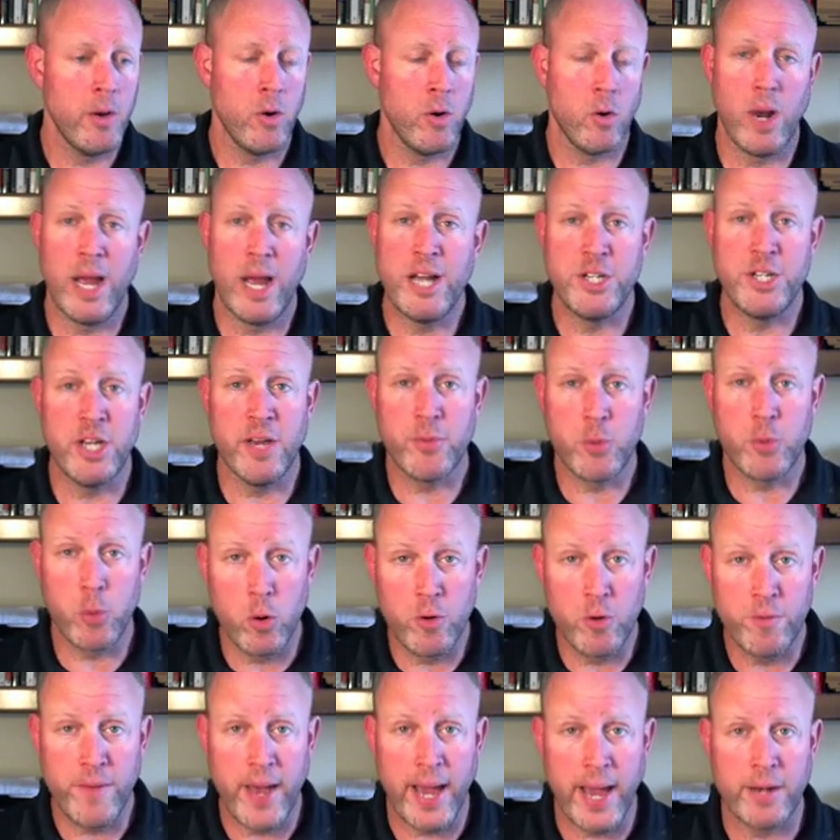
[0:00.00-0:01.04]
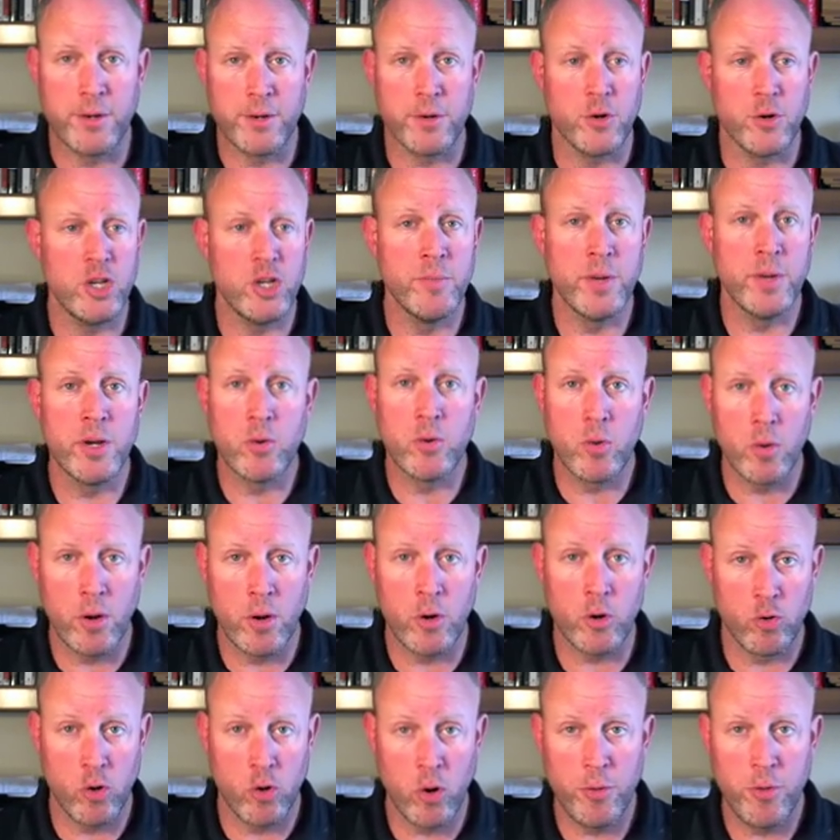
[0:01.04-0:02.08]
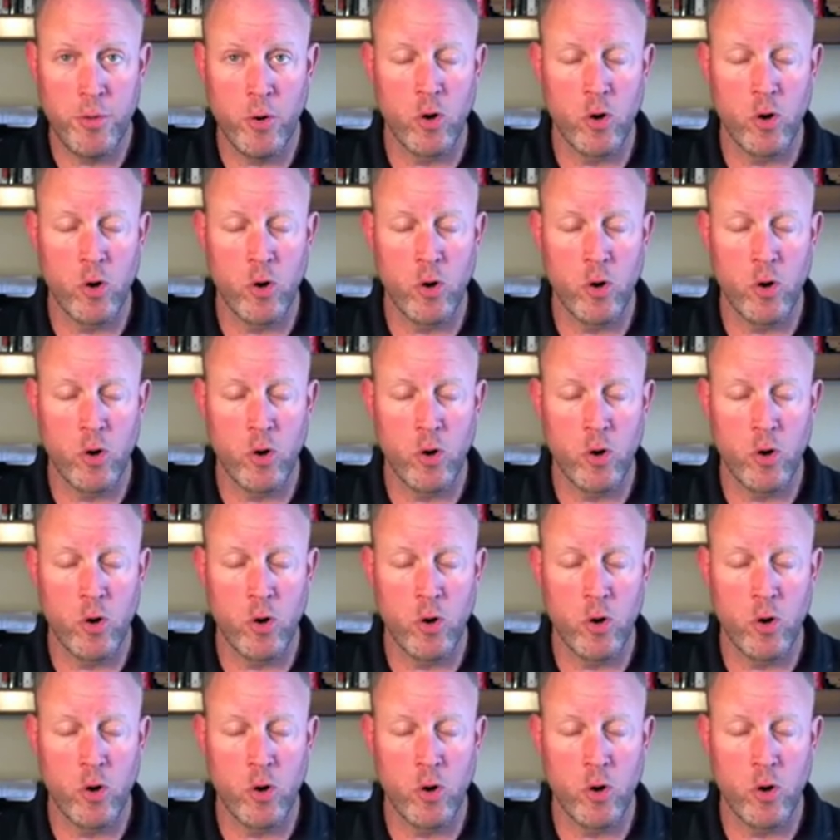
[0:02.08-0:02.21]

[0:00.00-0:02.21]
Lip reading: or IGF growth factor, human growth